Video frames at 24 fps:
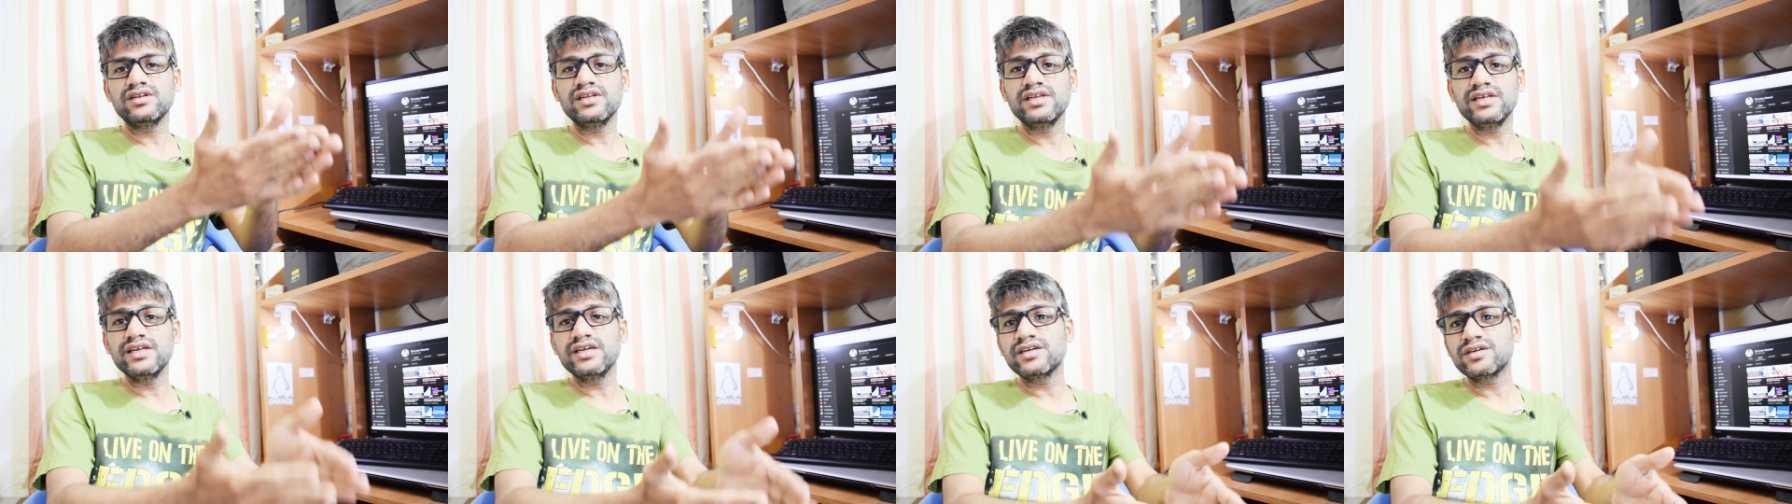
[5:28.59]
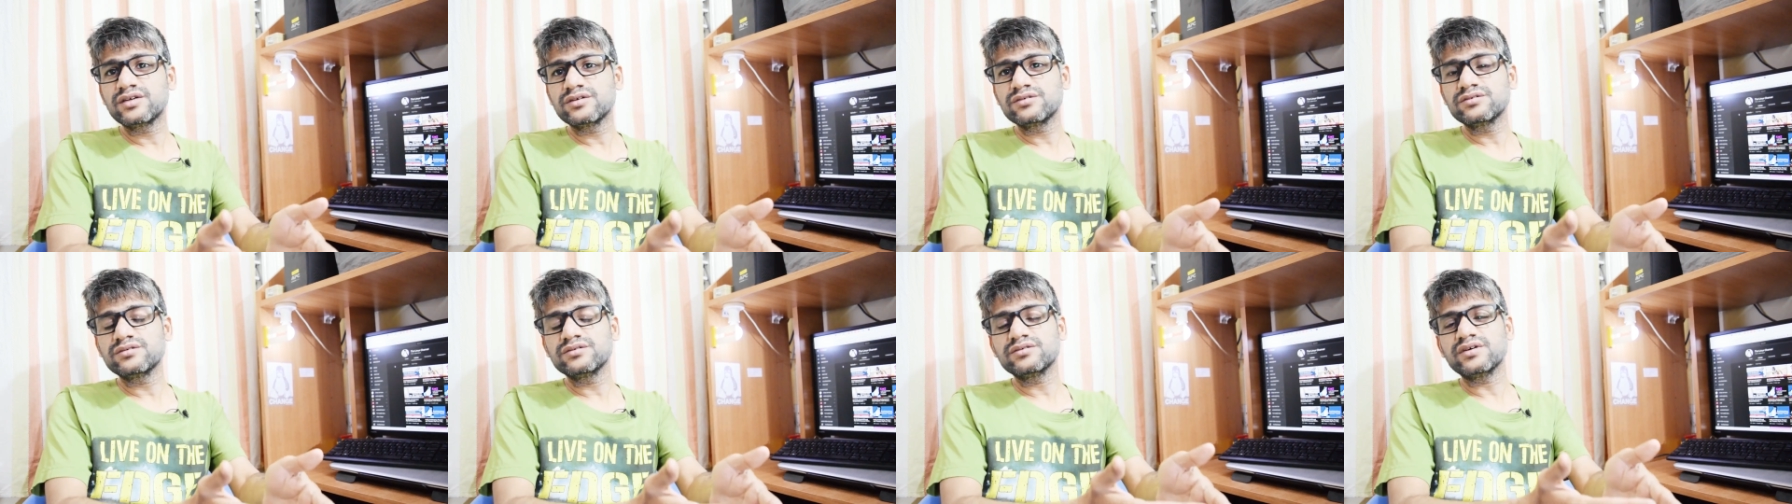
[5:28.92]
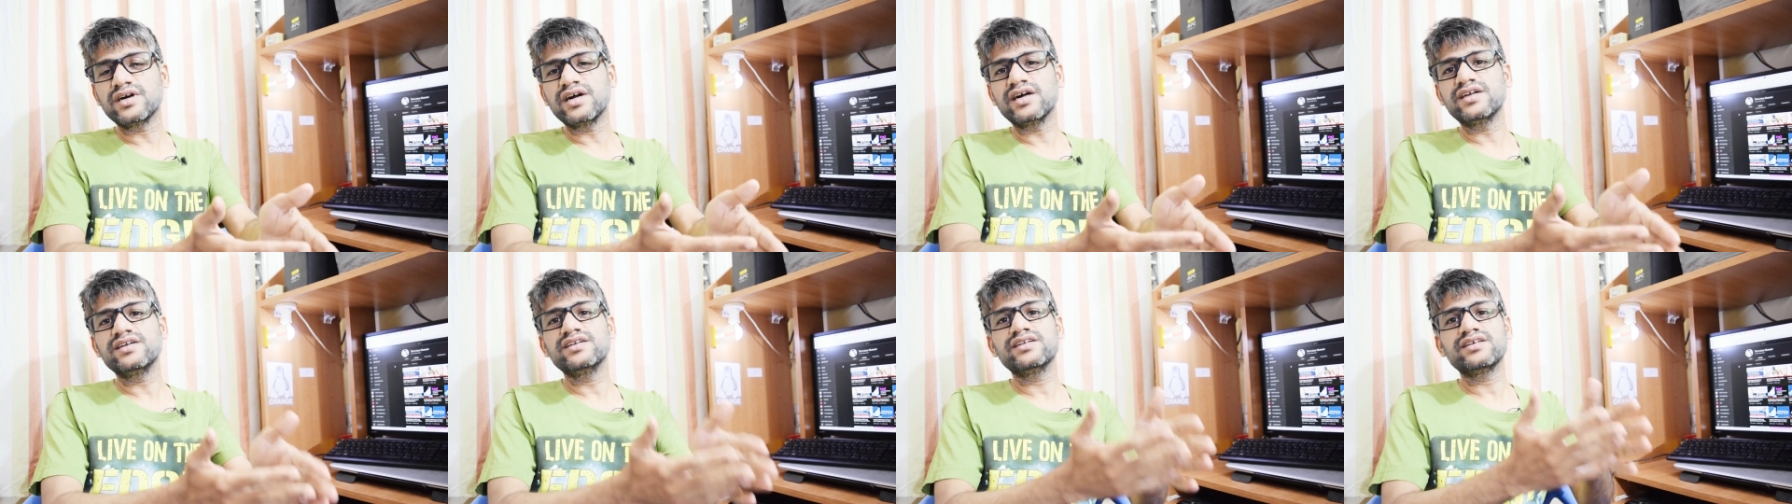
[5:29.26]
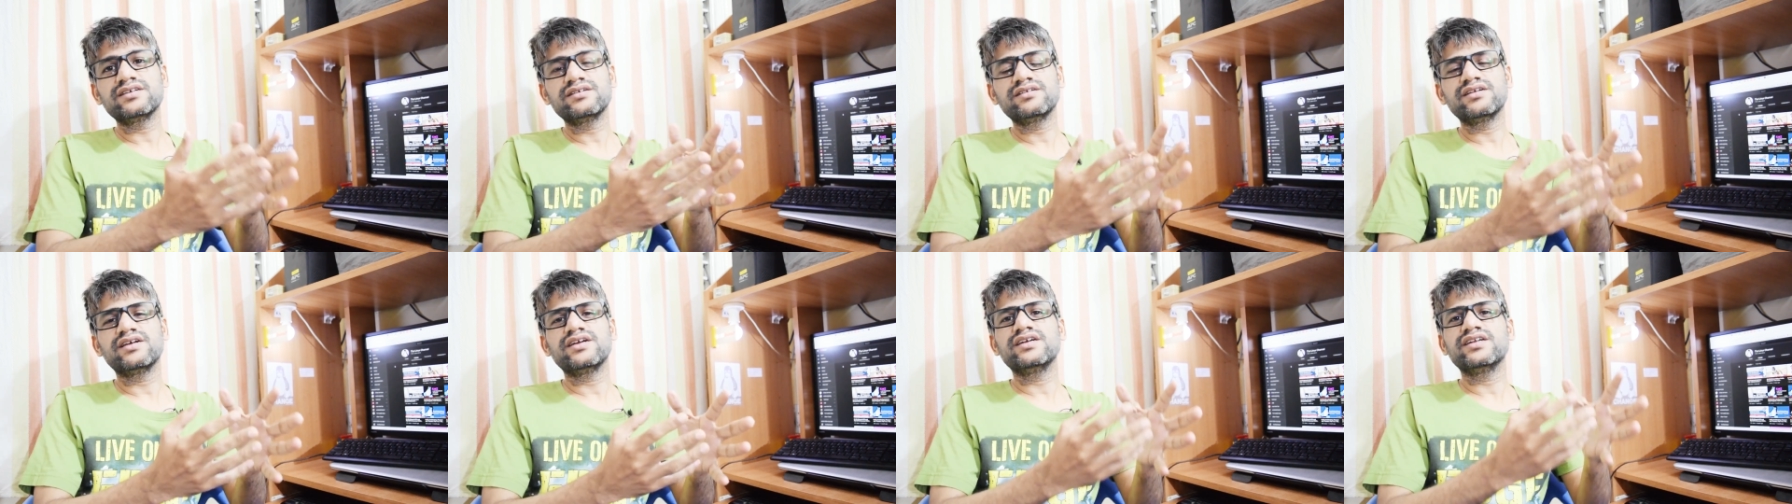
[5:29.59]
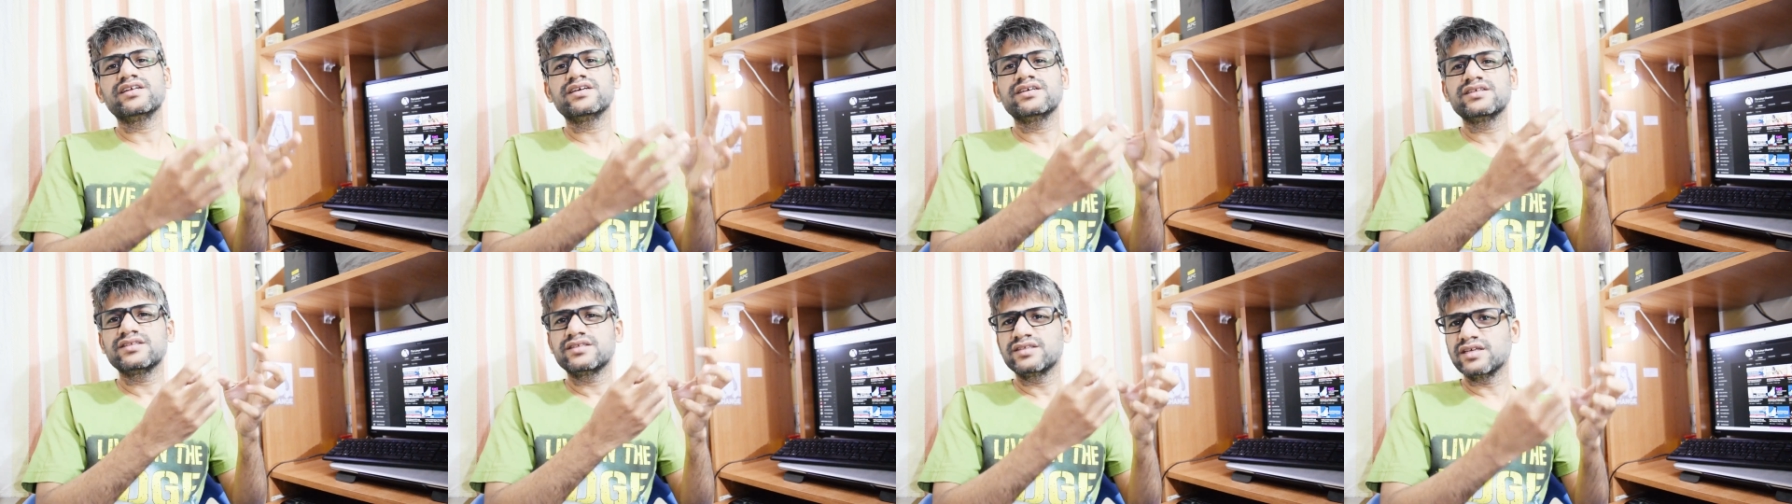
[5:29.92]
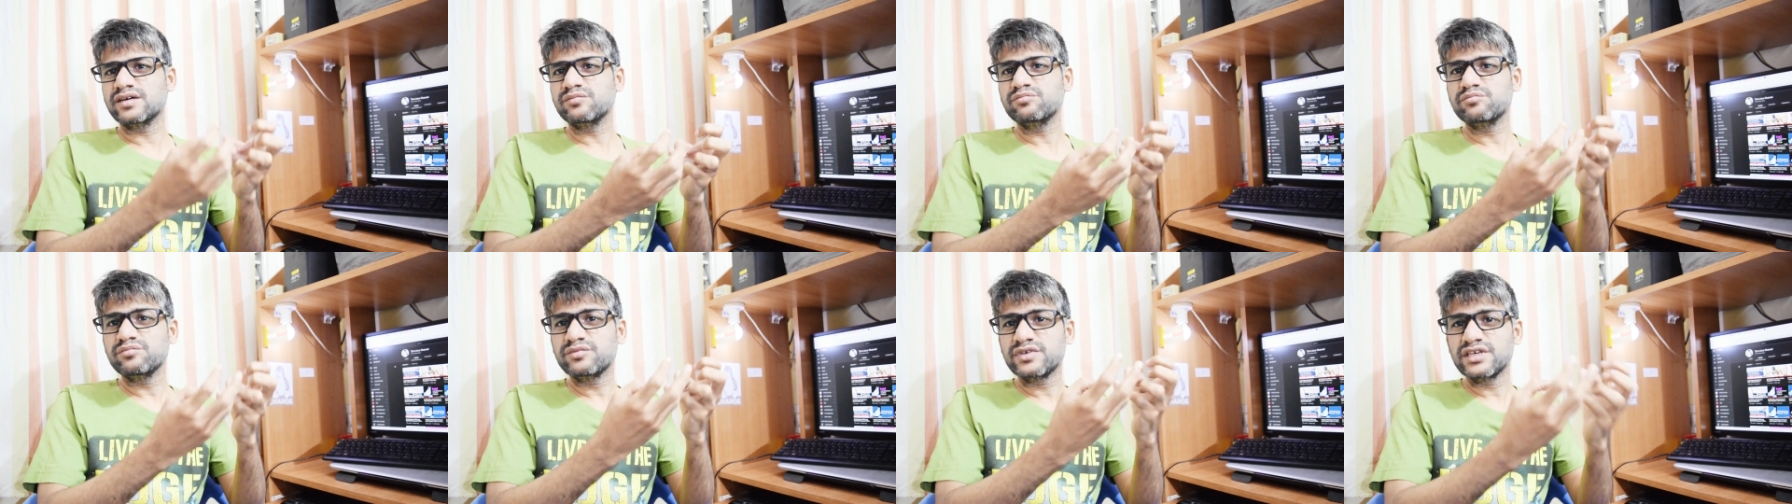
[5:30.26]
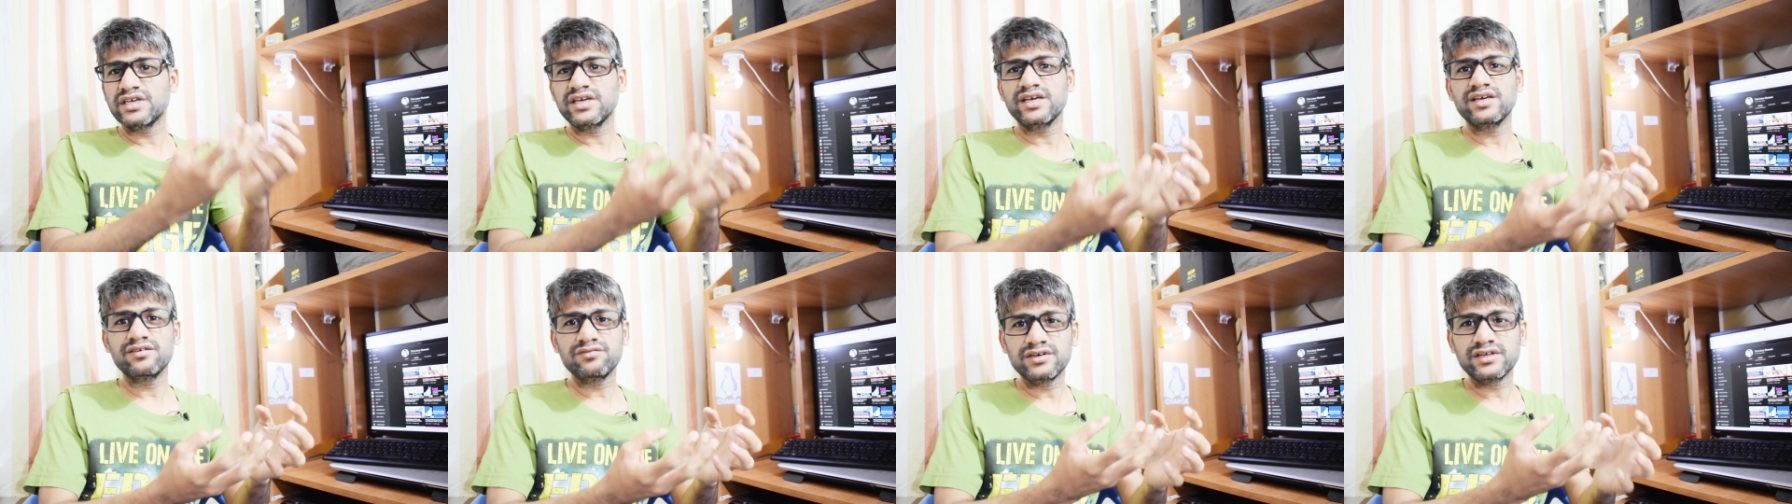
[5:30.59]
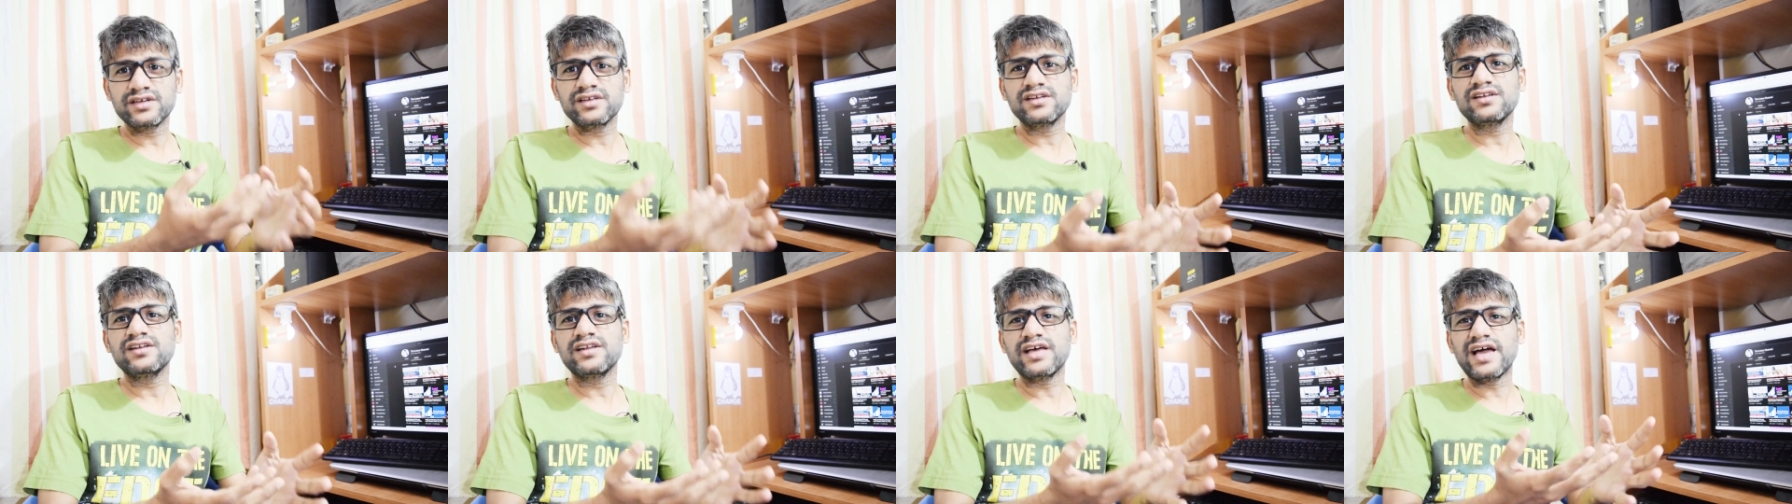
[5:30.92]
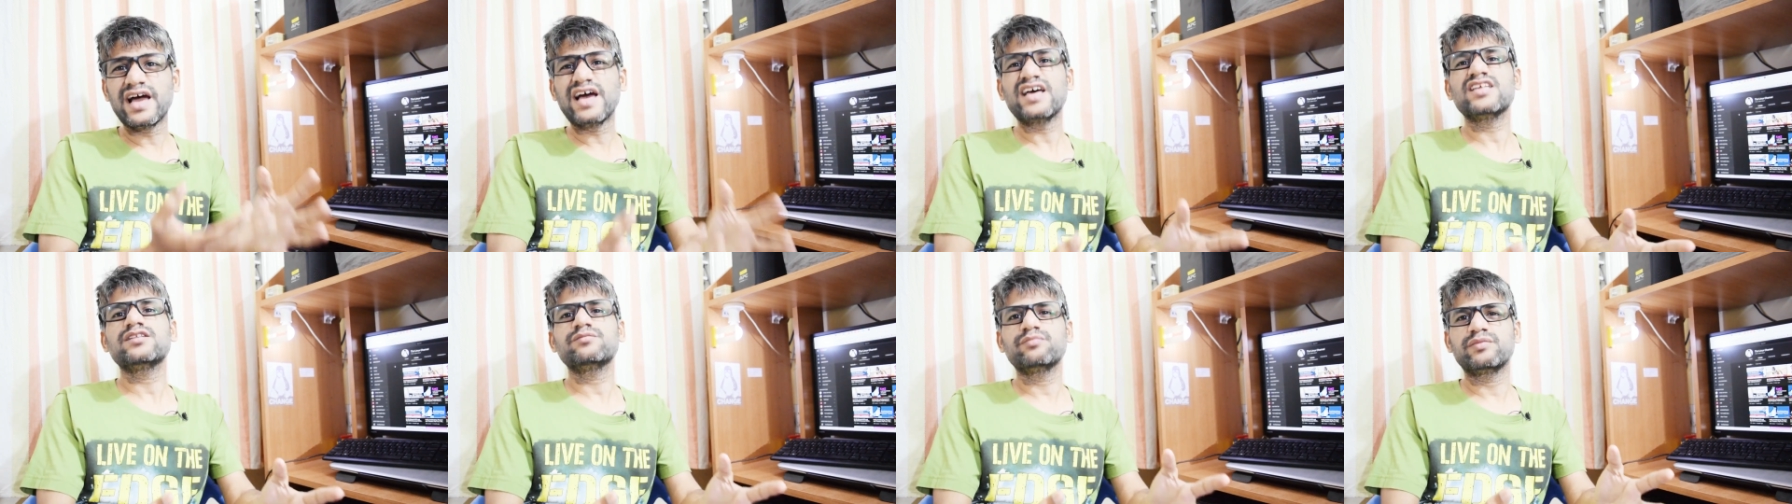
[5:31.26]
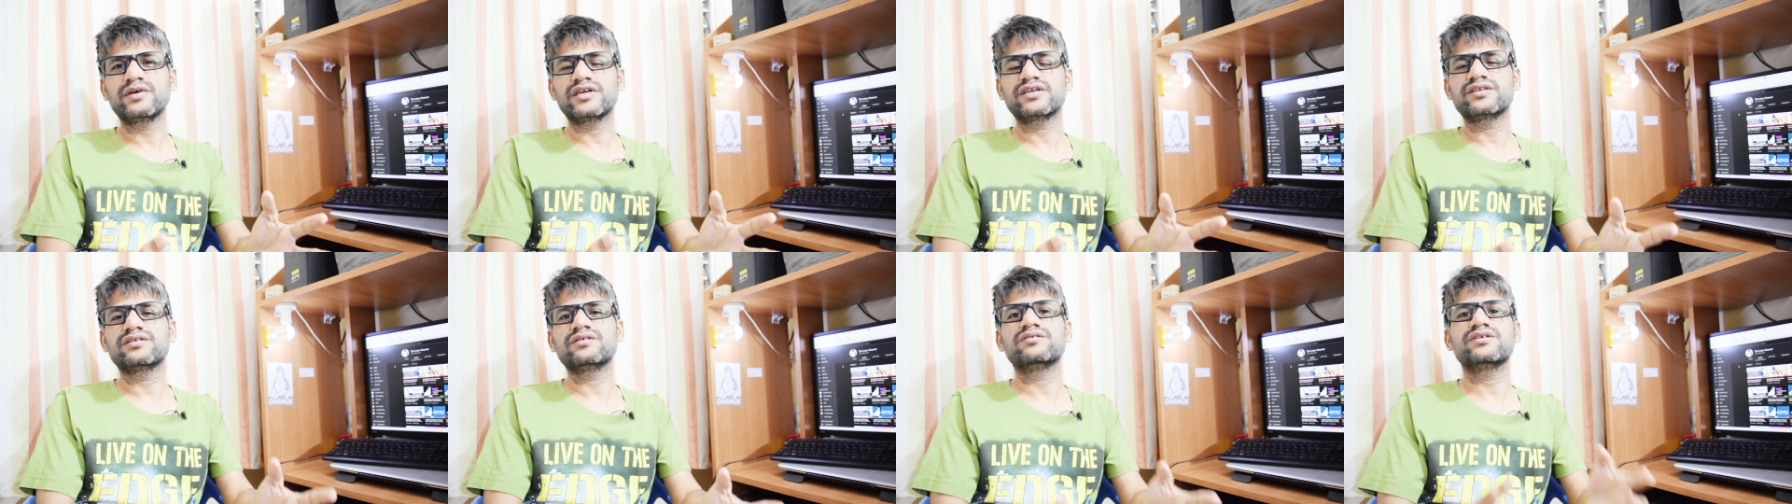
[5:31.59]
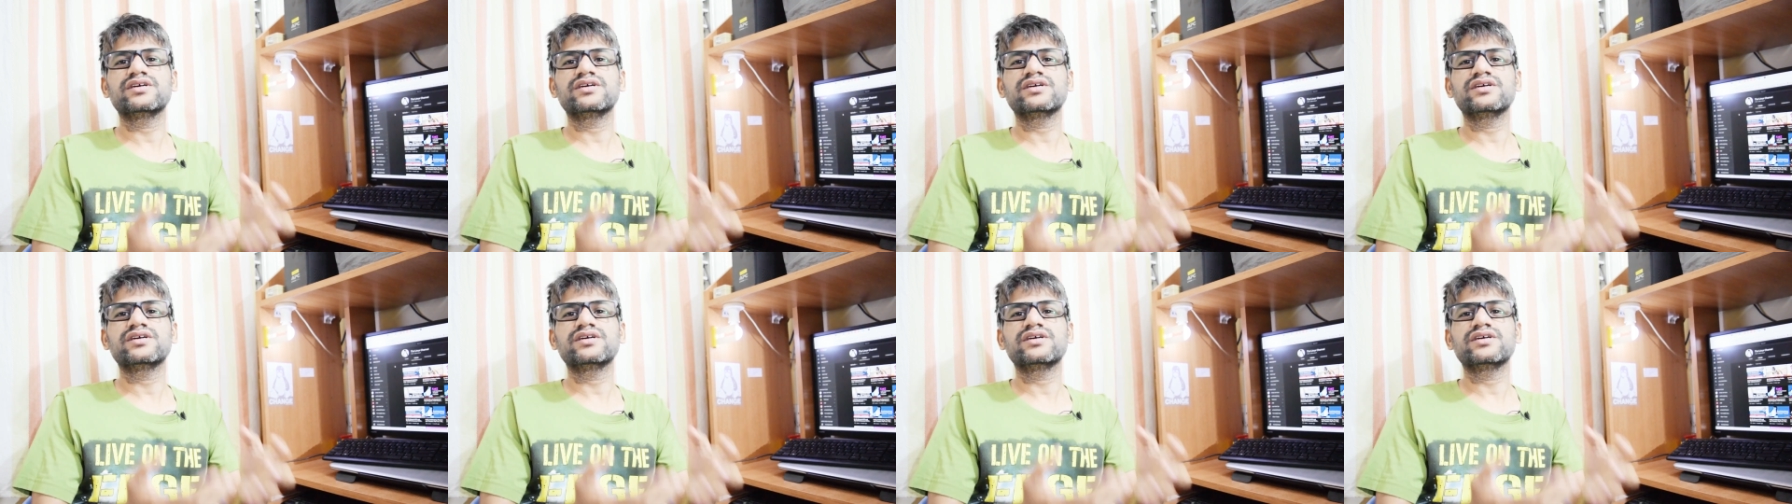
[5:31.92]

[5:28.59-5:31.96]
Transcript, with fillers: lead to understanding some behavioral aspects.